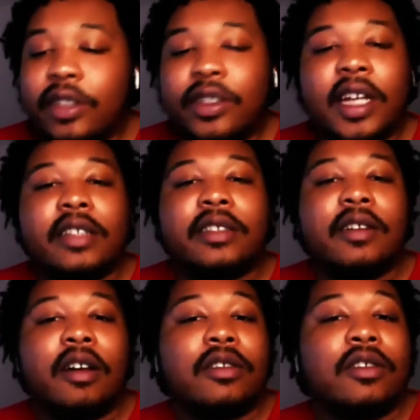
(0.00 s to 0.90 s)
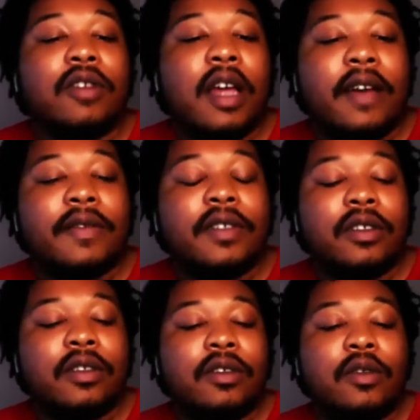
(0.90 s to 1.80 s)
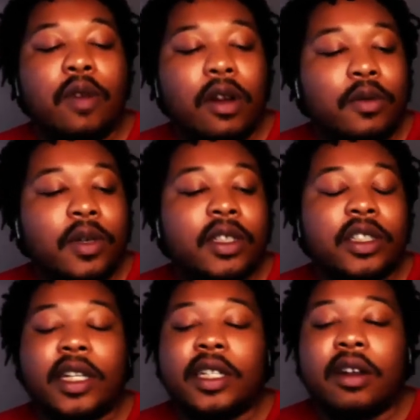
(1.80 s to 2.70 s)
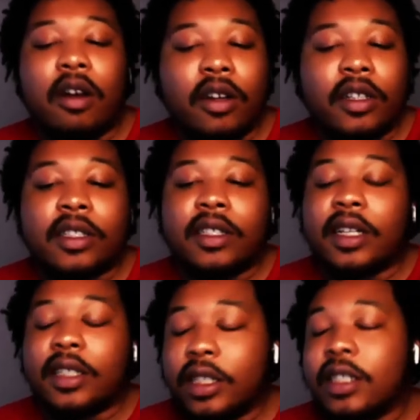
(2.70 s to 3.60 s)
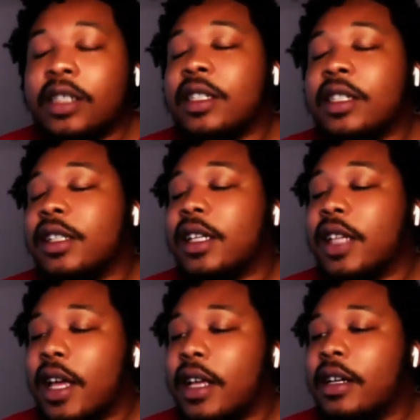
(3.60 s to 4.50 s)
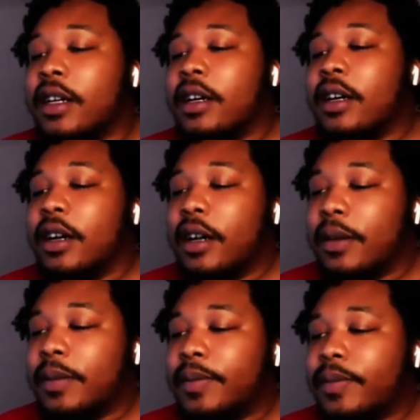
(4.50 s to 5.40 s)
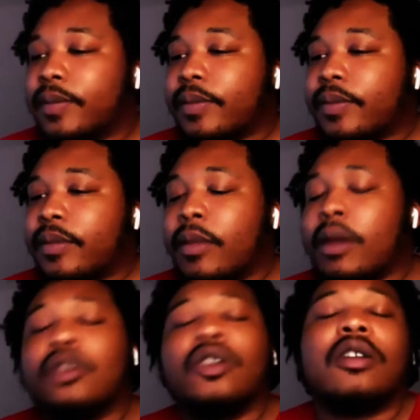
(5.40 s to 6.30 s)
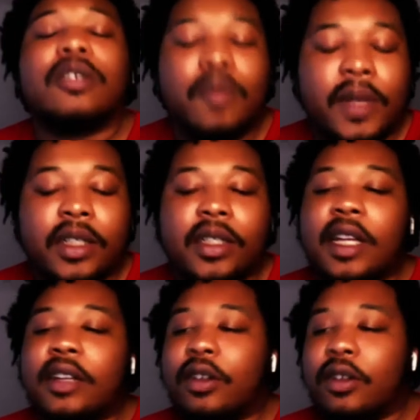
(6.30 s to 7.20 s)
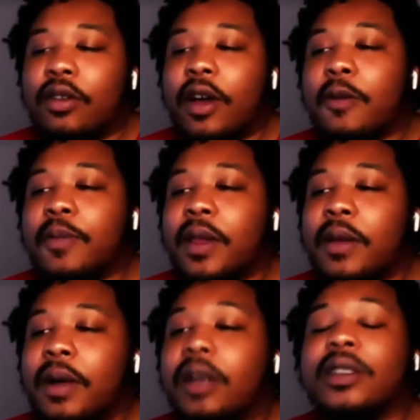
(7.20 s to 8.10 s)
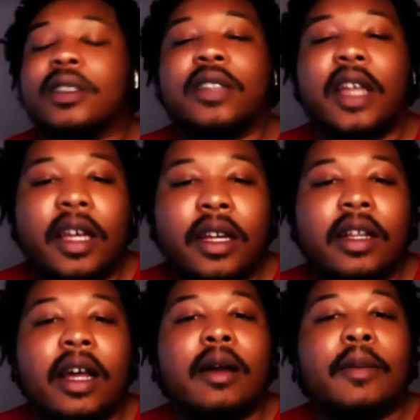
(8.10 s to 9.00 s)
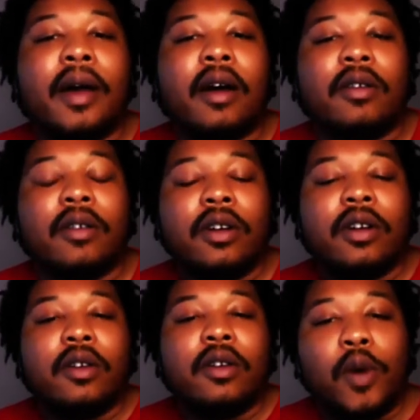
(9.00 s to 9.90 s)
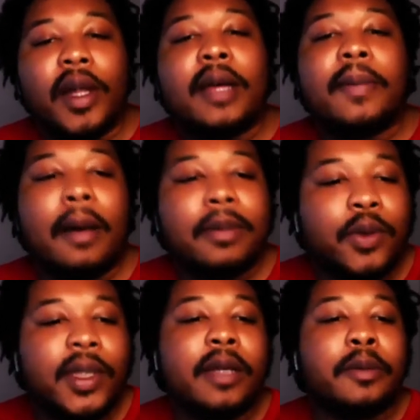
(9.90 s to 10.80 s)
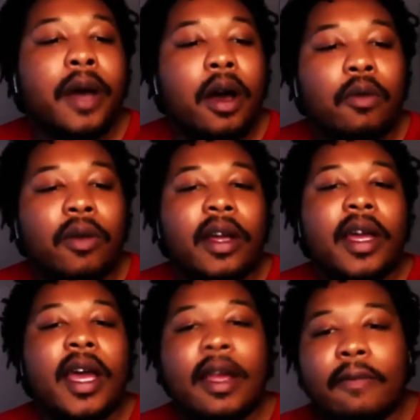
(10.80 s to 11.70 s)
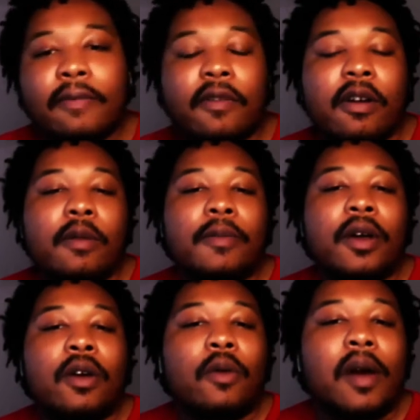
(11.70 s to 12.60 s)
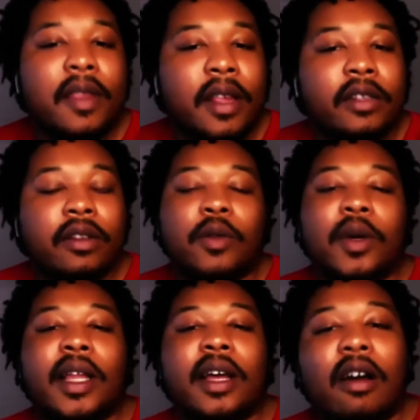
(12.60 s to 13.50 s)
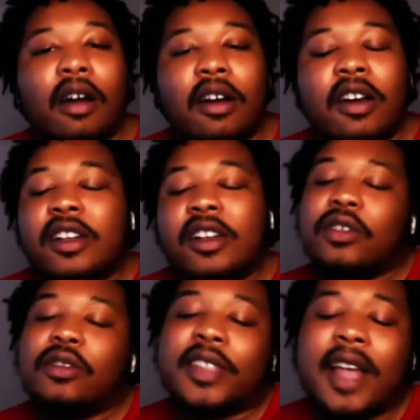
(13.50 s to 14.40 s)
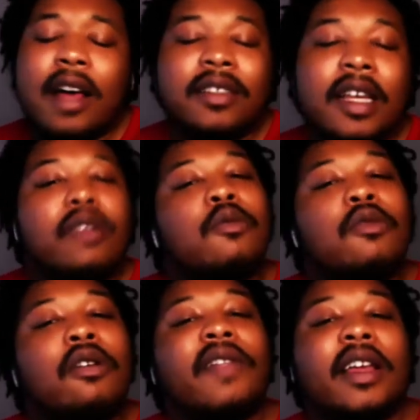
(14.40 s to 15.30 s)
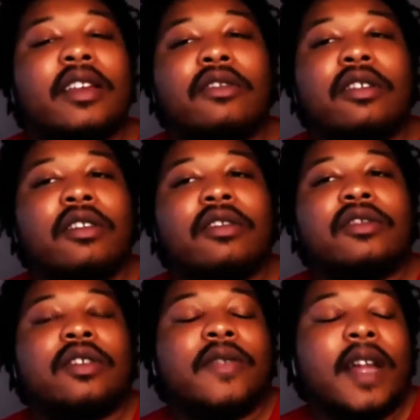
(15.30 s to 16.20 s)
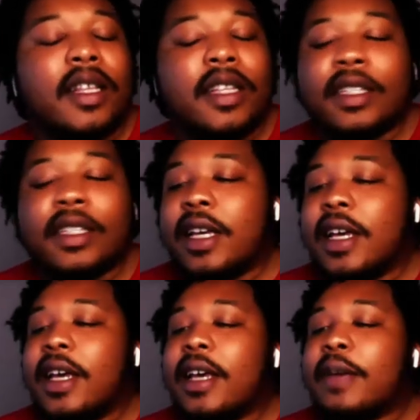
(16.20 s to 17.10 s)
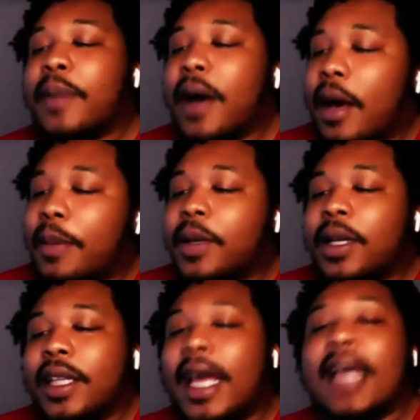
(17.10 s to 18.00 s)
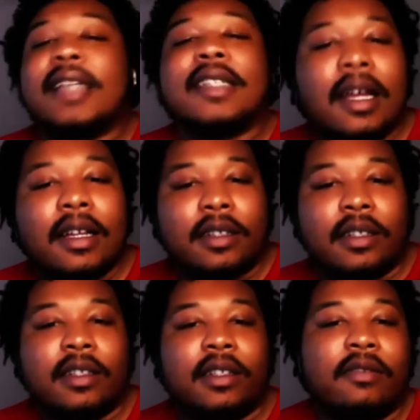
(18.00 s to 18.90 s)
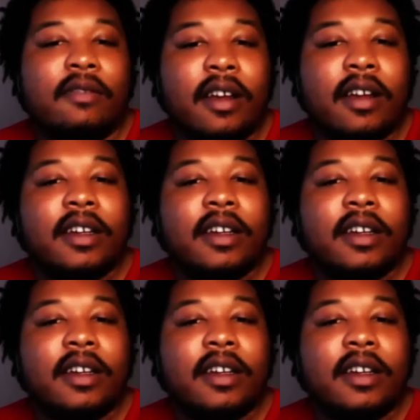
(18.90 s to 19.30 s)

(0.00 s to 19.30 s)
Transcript: You have you're working with Chinese artists and technicians and things like that. Um, but you also mentioned that you help them understand like about what hip hop's really about, where it came from, why things are the way they are. So you sounds like you more of like you're sort of like this hip hop liaison, right?